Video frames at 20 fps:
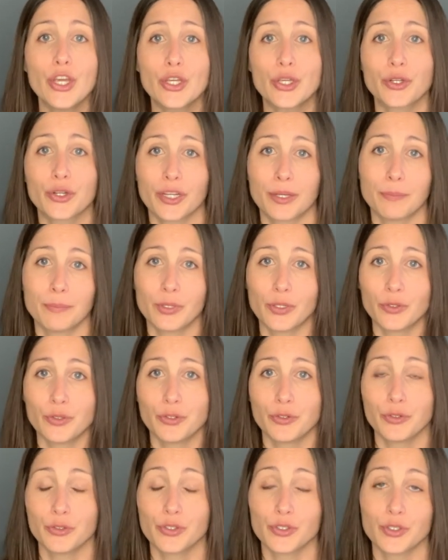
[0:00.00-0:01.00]
your
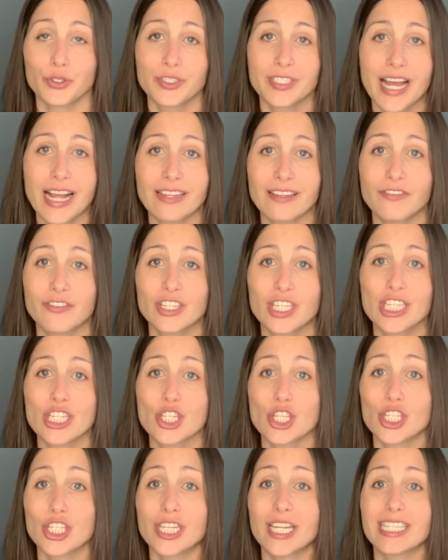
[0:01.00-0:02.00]
computers, your
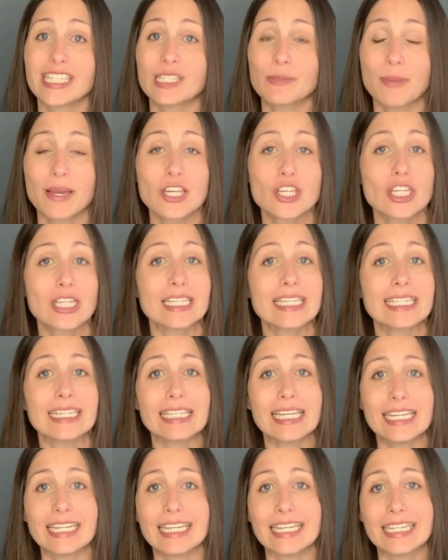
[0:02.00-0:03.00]
television, especially
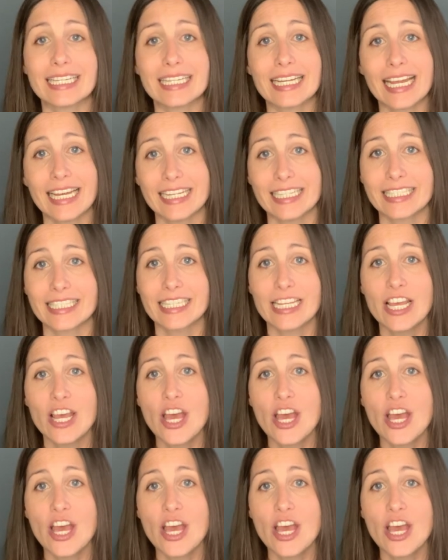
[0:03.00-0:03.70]
late at night.